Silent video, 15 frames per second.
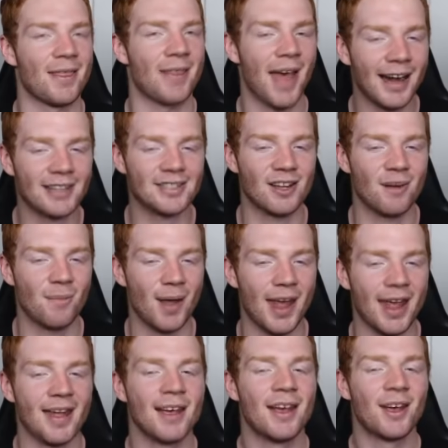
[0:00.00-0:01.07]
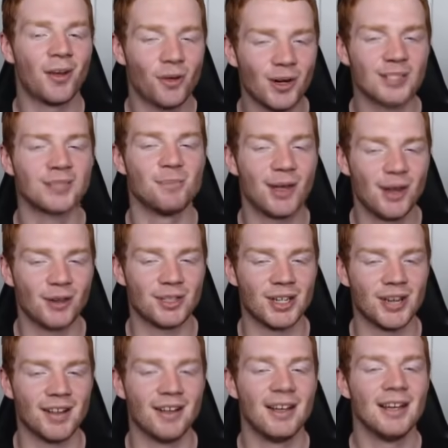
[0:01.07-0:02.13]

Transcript: That is going to be Khris Middleton,